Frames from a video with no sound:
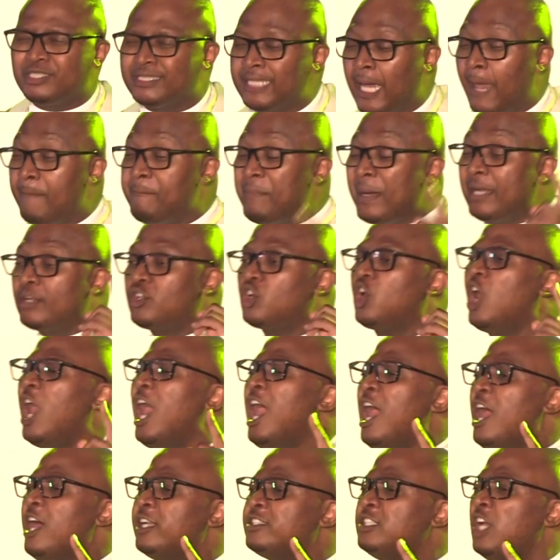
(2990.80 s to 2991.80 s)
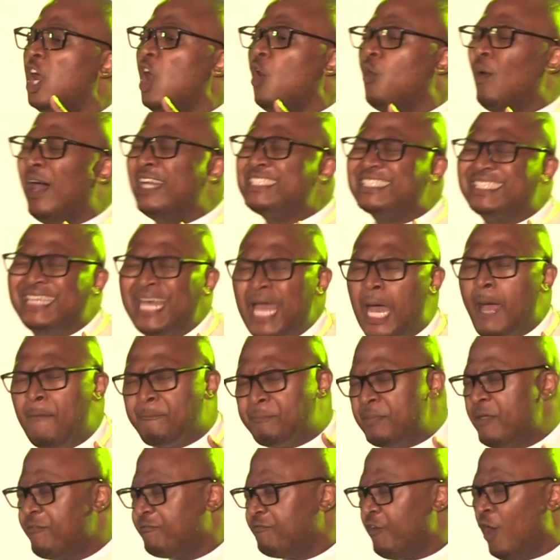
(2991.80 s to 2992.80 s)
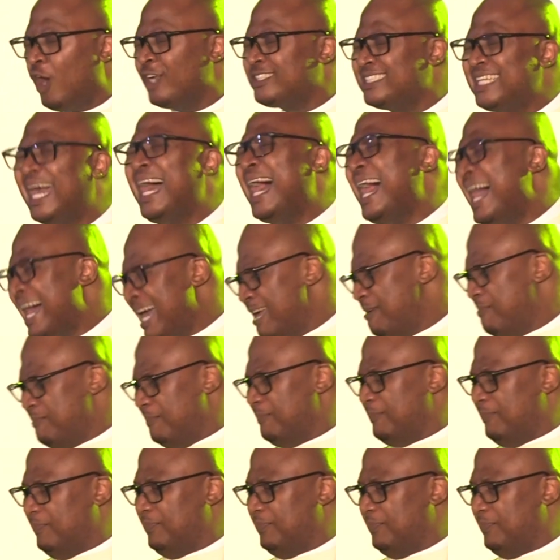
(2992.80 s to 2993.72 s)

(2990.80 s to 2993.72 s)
you say, but God was there before time.